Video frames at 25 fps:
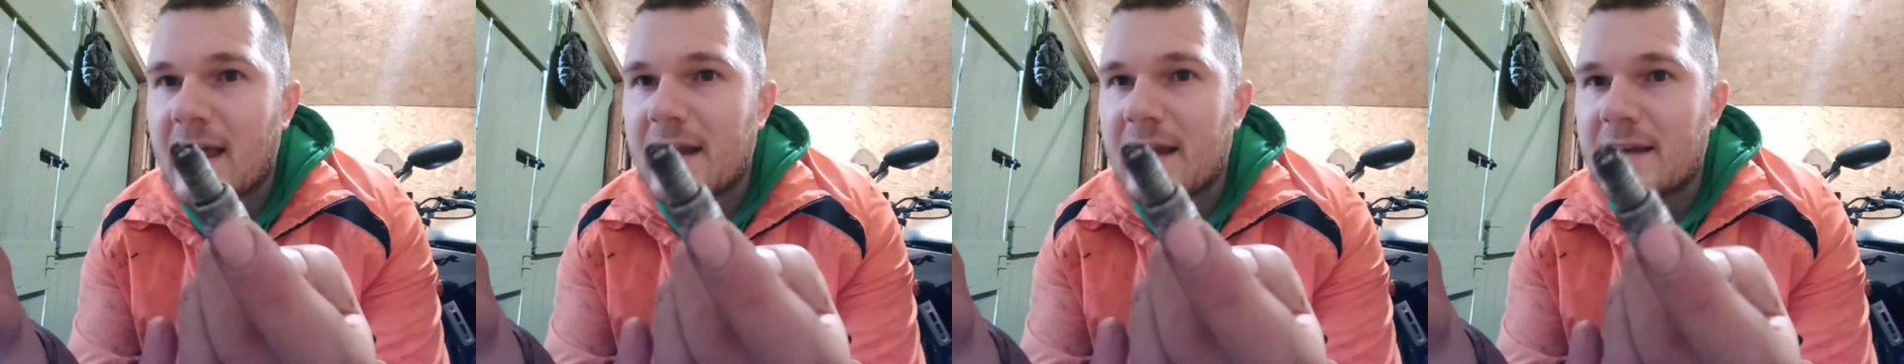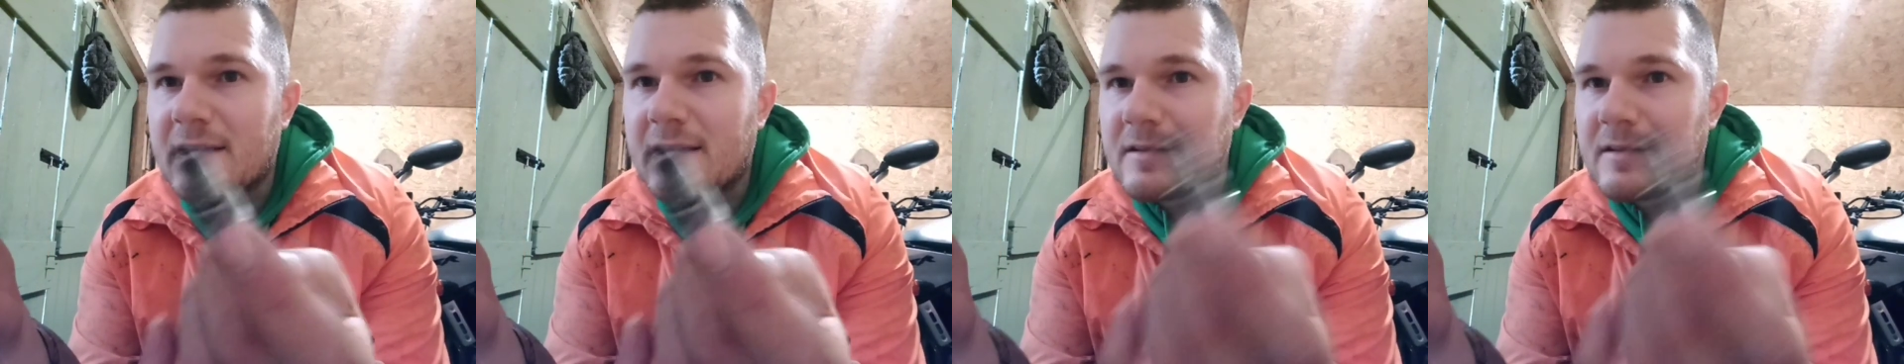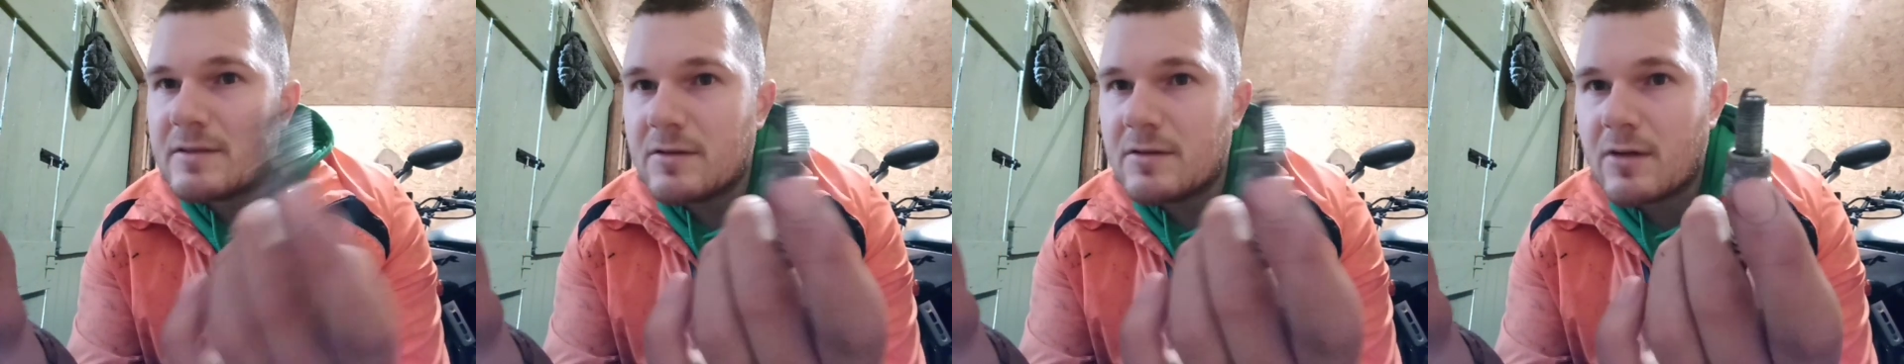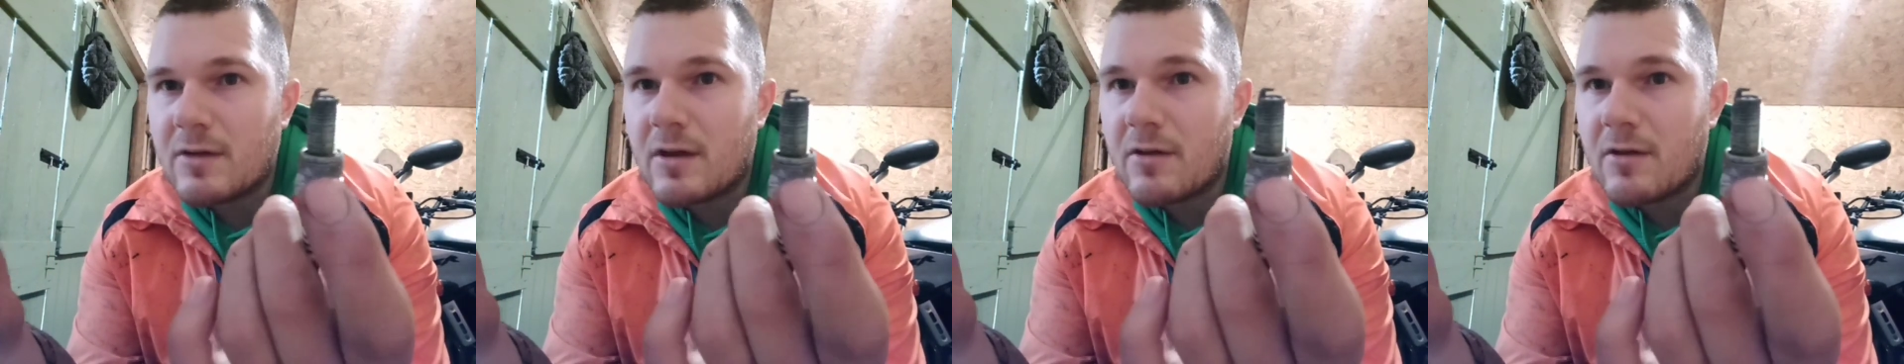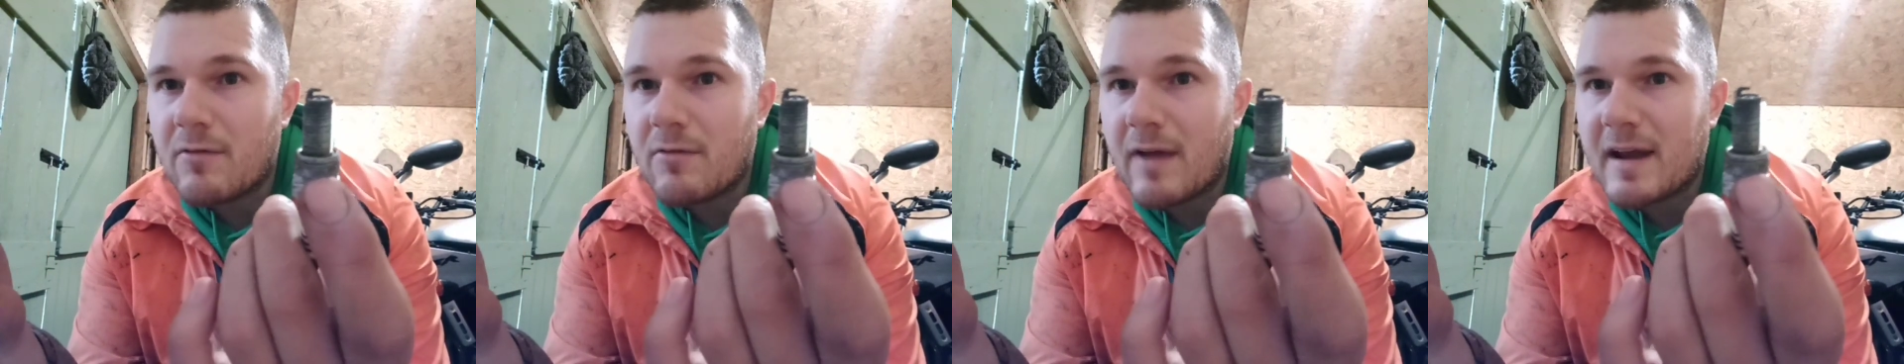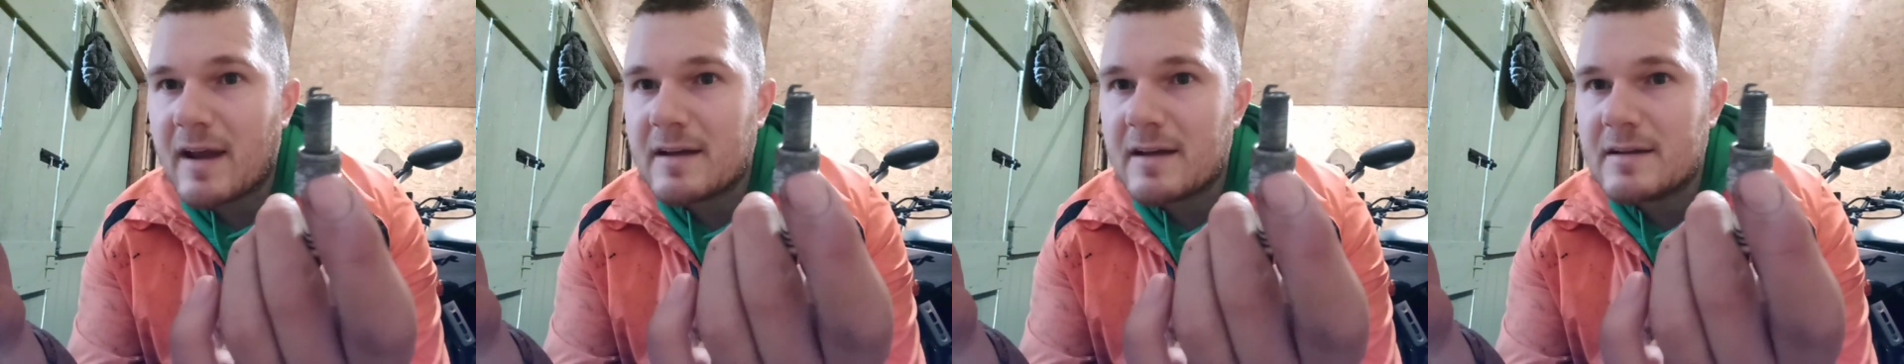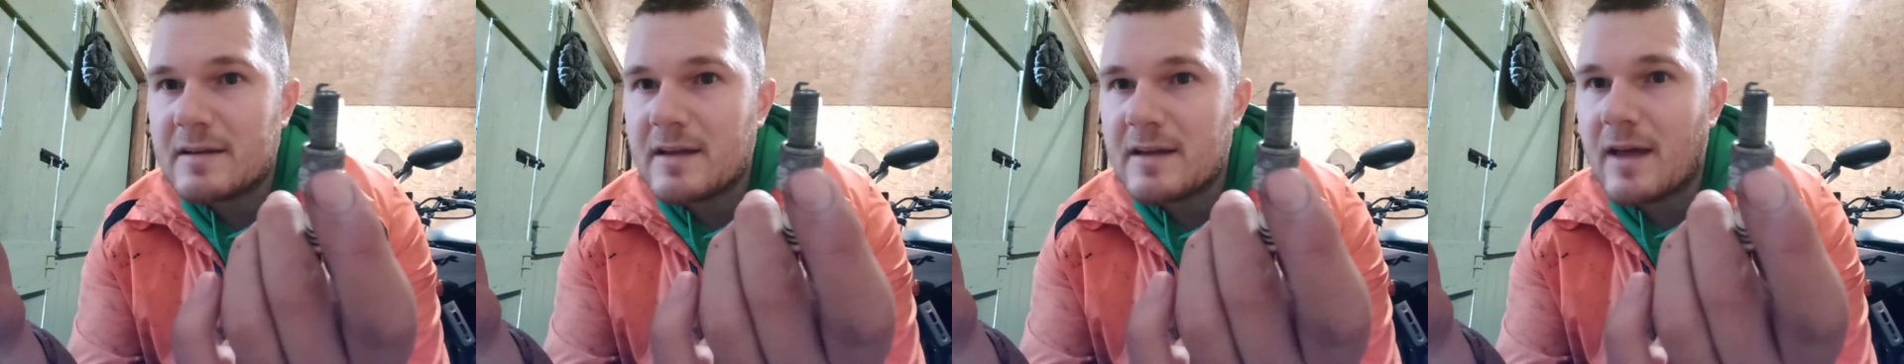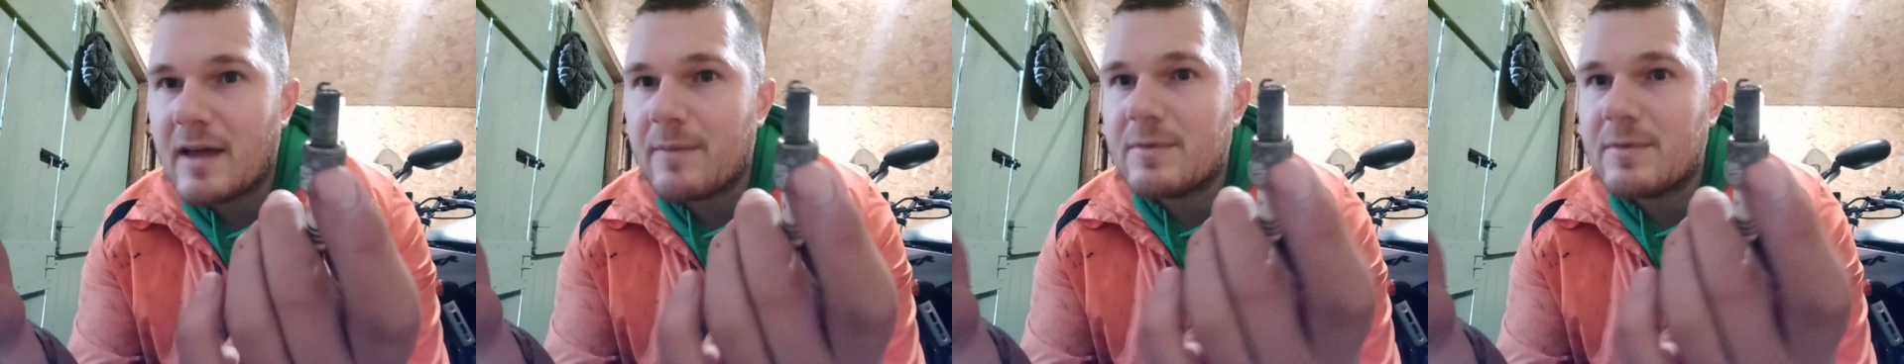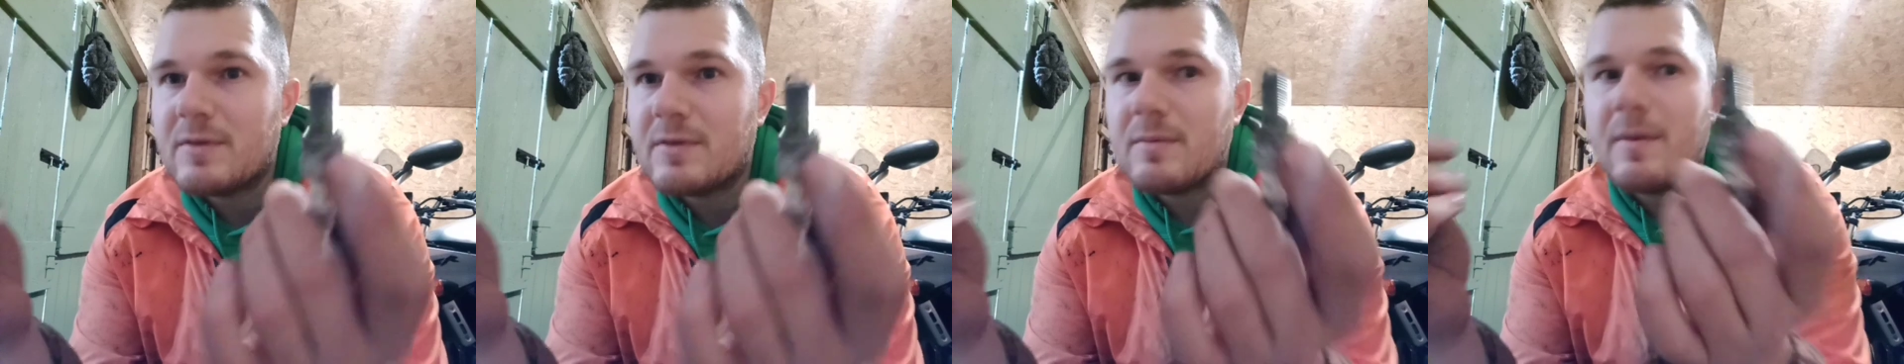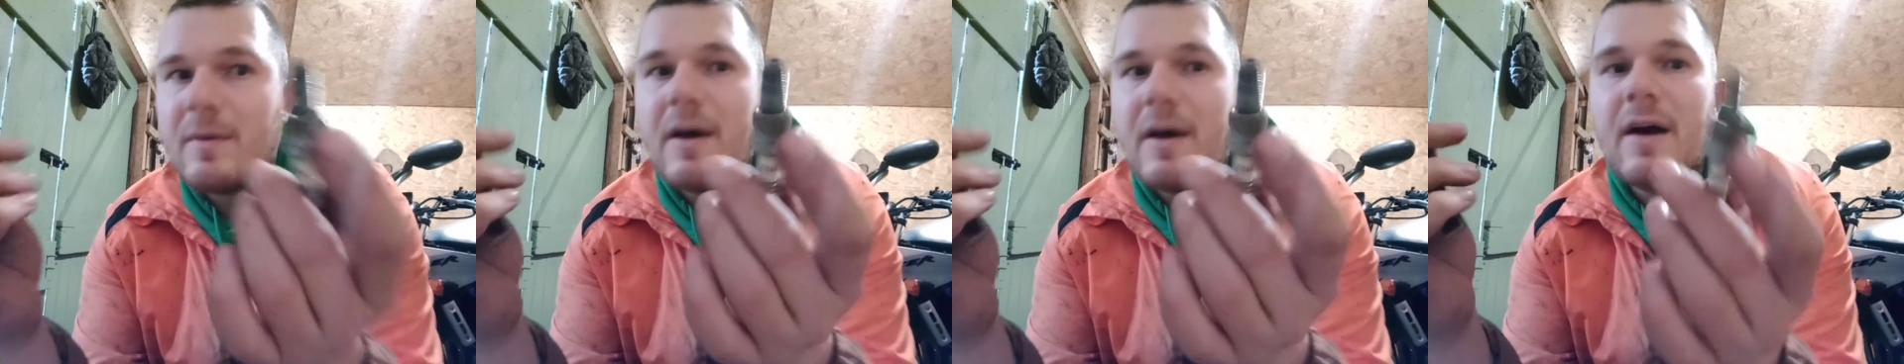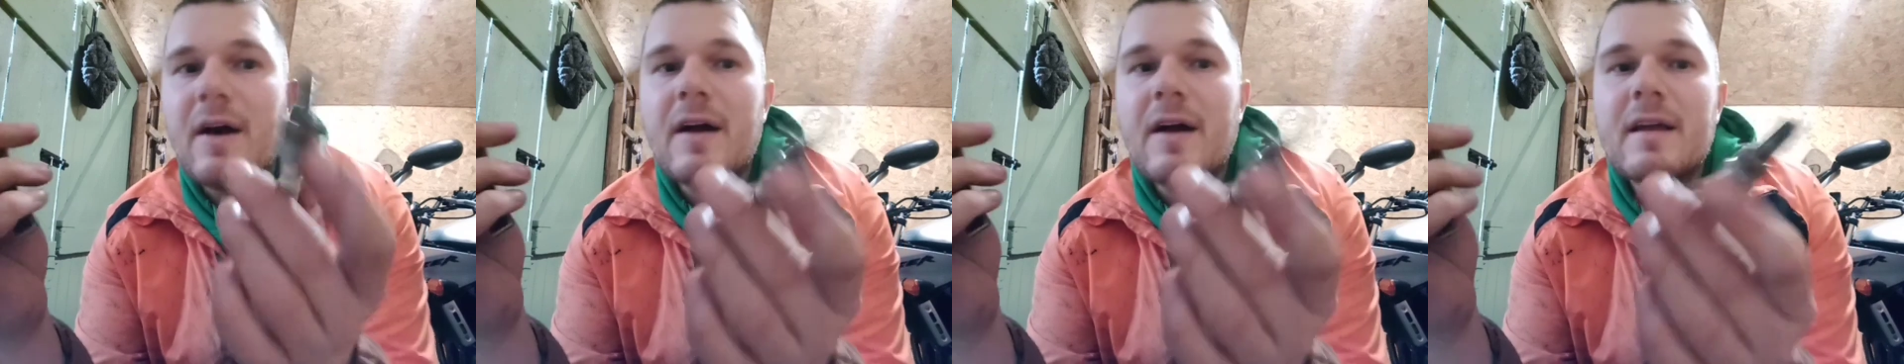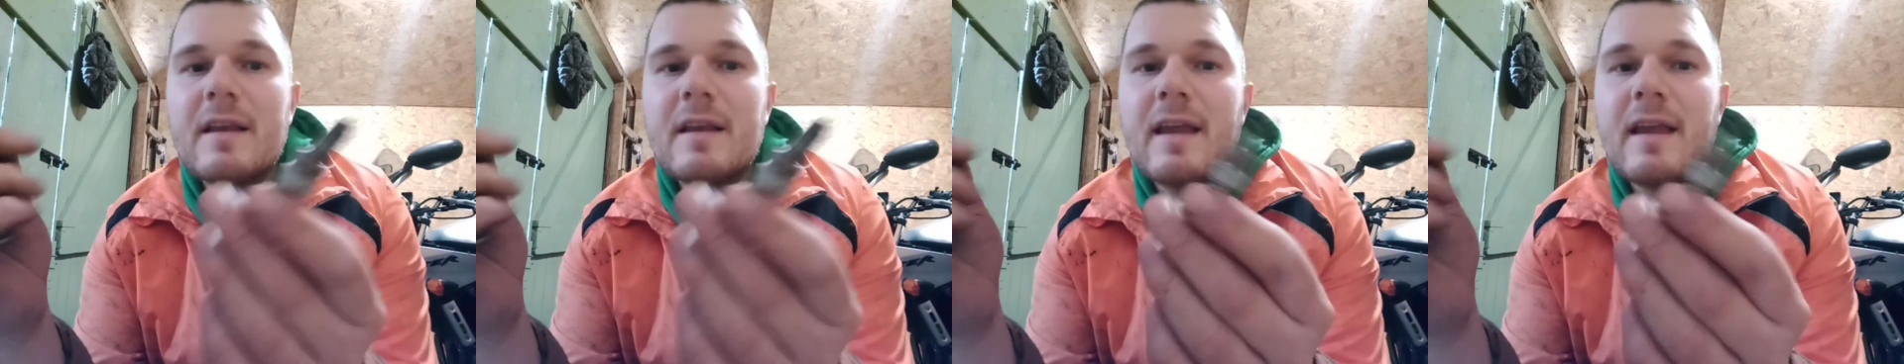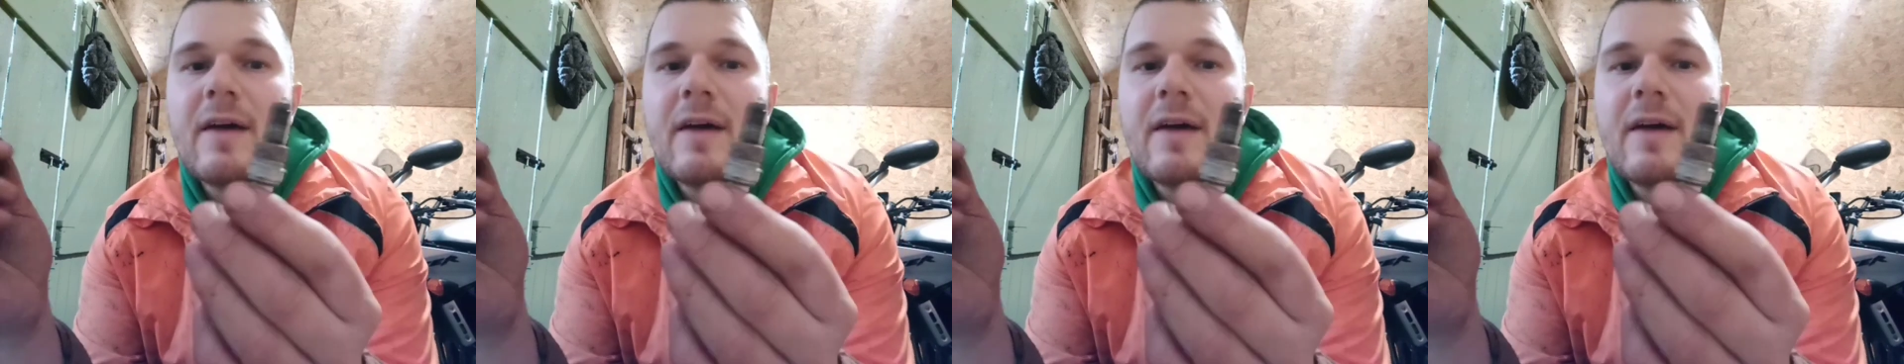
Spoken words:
and is the correct type of spark.